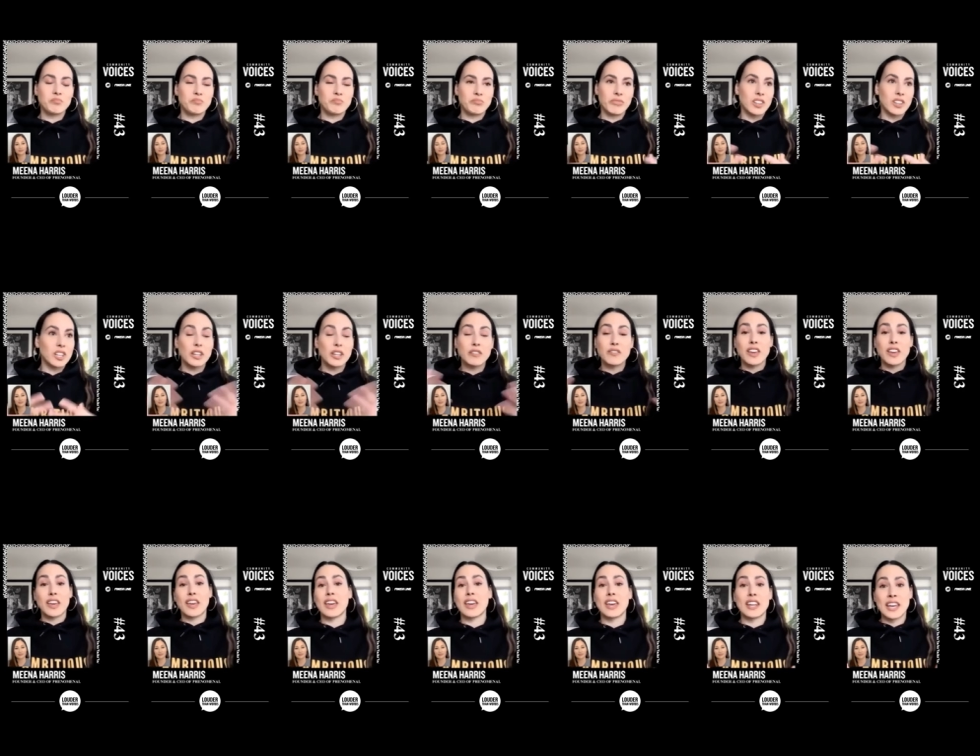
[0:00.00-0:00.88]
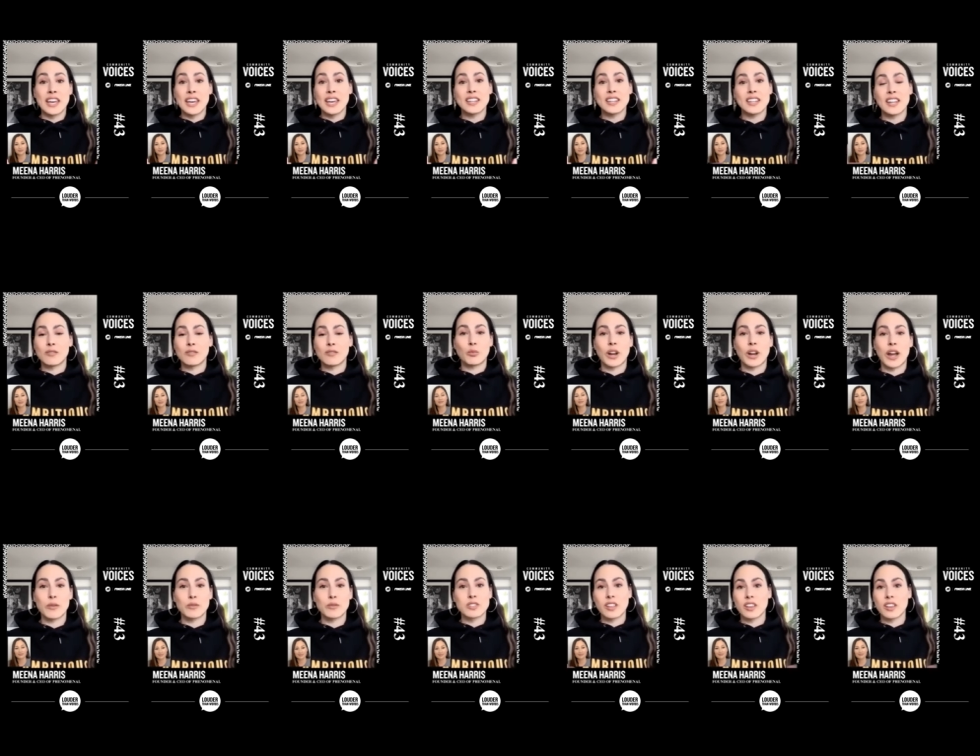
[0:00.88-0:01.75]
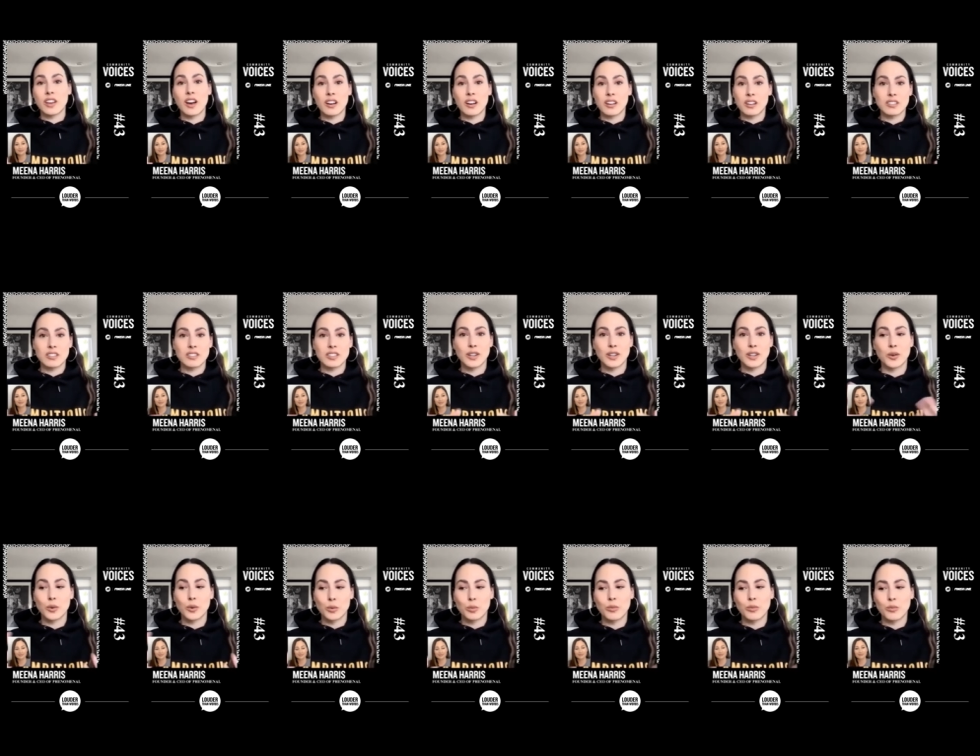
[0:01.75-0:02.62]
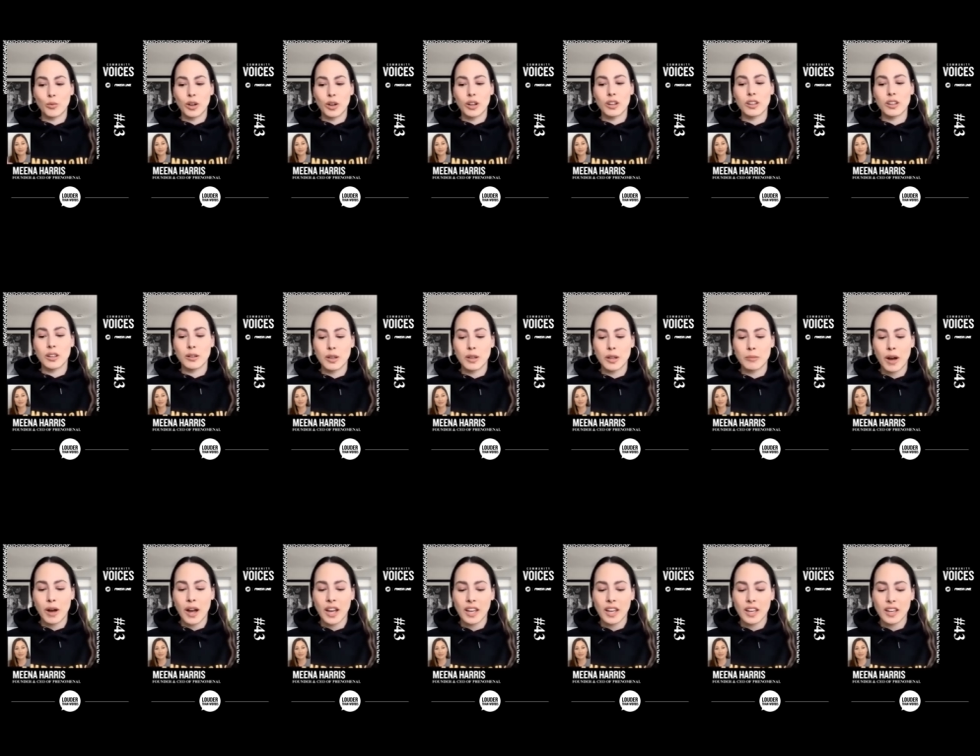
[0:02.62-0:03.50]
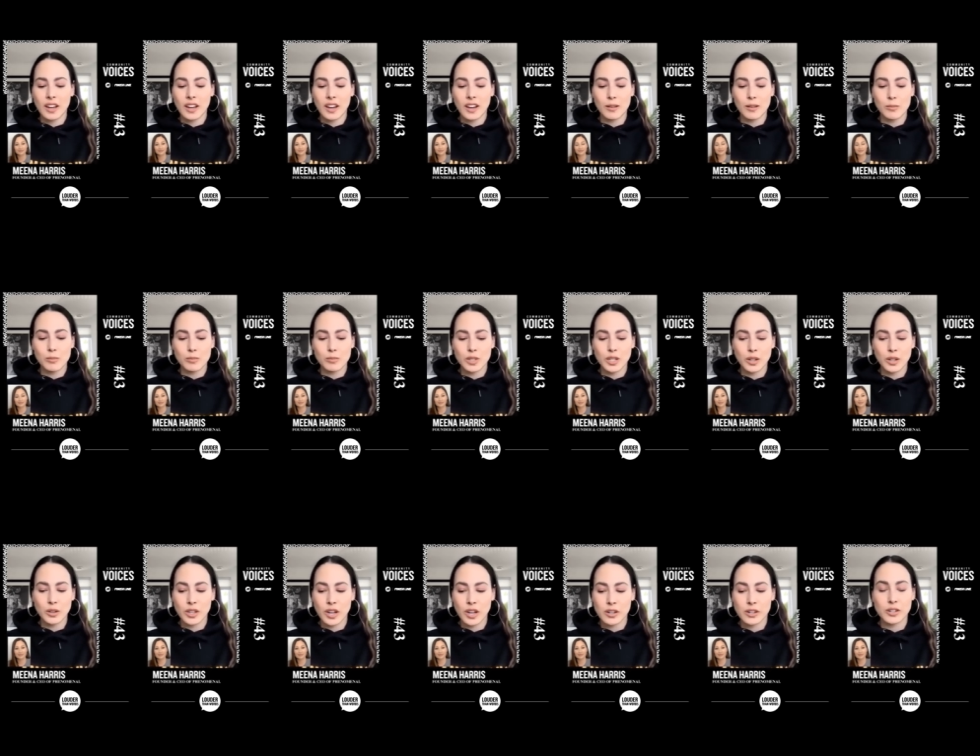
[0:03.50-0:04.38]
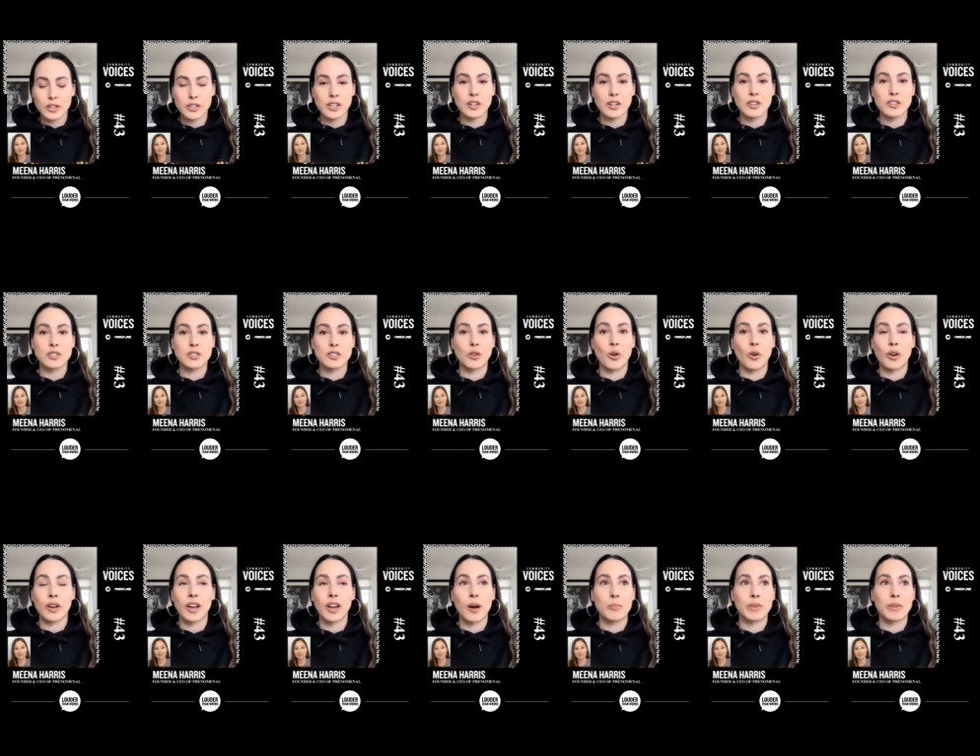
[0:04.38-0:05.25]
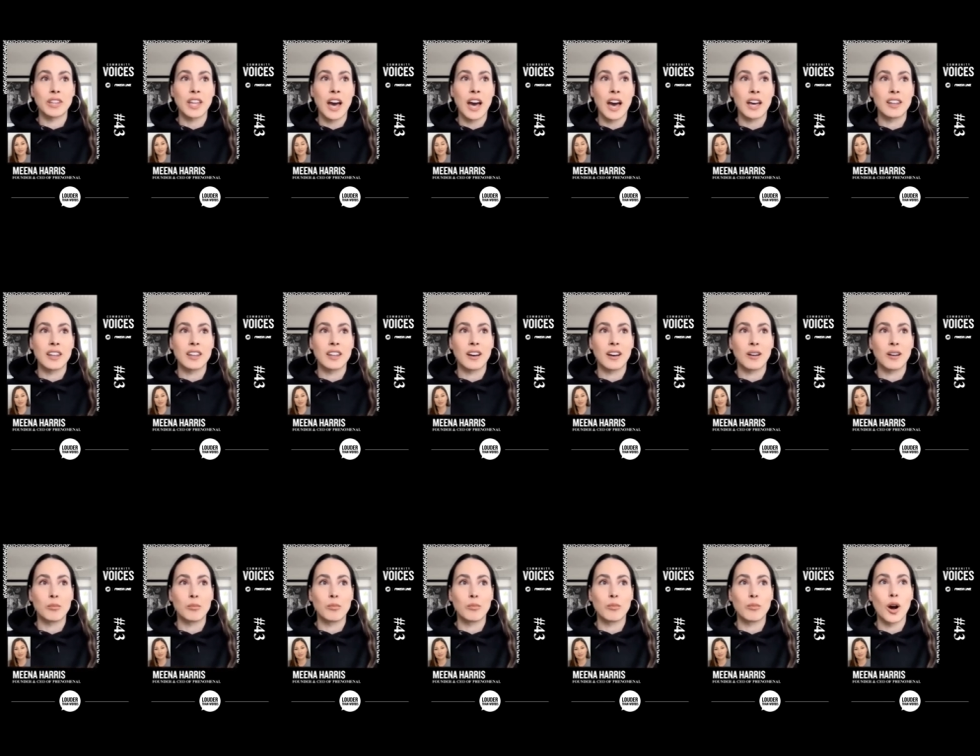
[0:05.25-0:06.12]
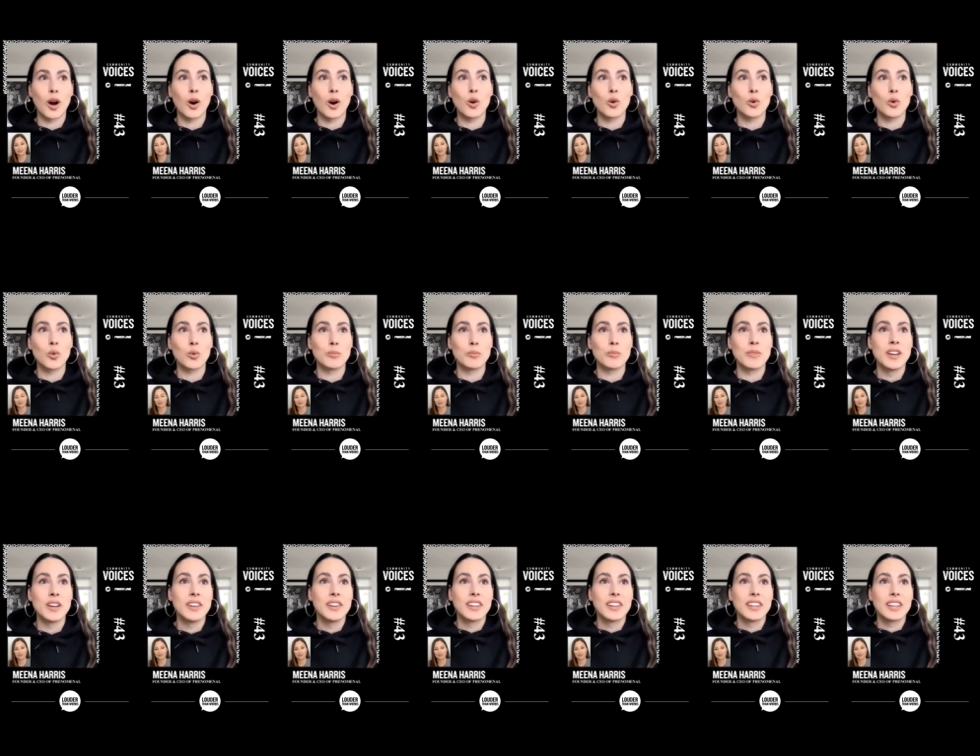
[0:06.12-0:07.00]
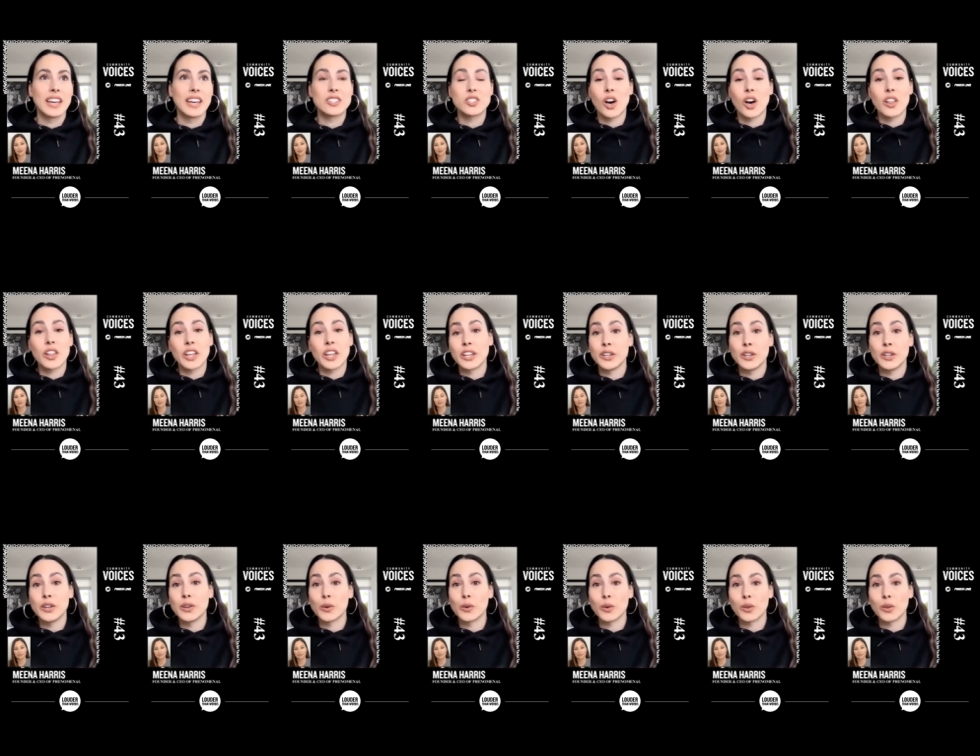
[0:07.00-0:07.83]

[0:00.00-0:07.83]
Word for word: living in it and when I was a young, you know, in my, um, you know, younger years growing up in that um, home, it's all I knew.